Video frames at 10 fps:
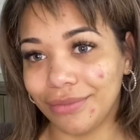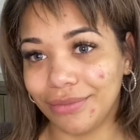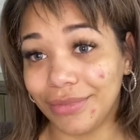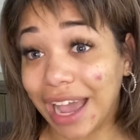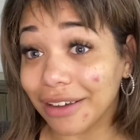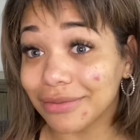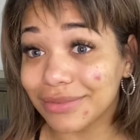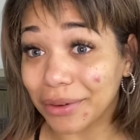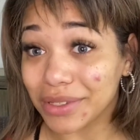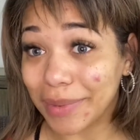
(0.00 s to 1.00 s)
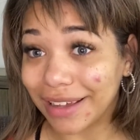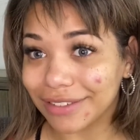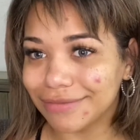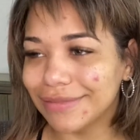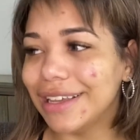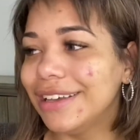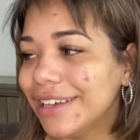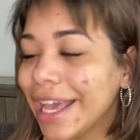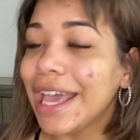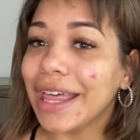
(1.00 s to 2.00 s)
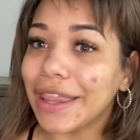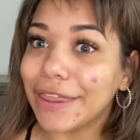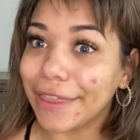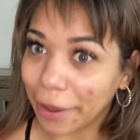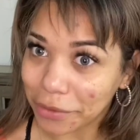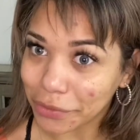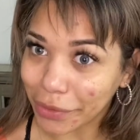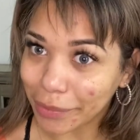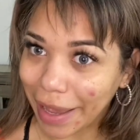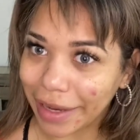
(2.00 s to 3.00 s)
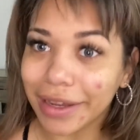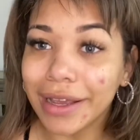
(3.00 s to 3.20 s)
Yeah, that was bad. That was really bad.